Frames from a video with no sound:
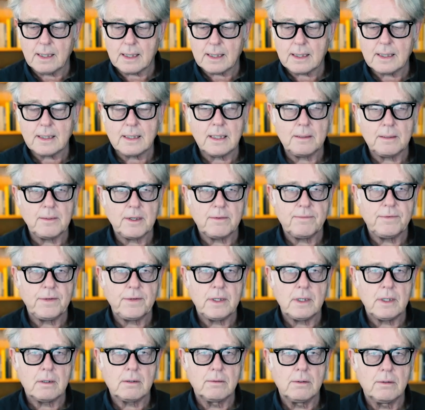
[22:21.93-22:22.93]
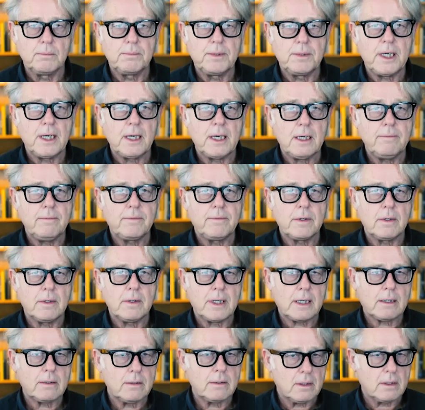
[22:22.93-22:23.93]
academic field called behavioral
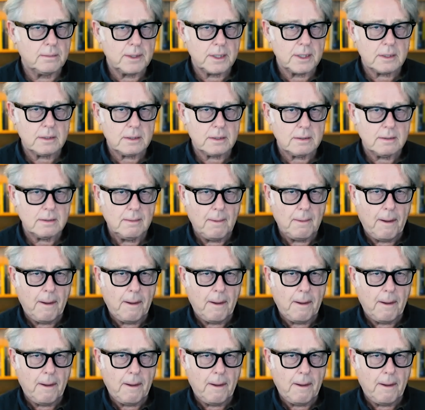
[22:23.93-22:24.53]
economics.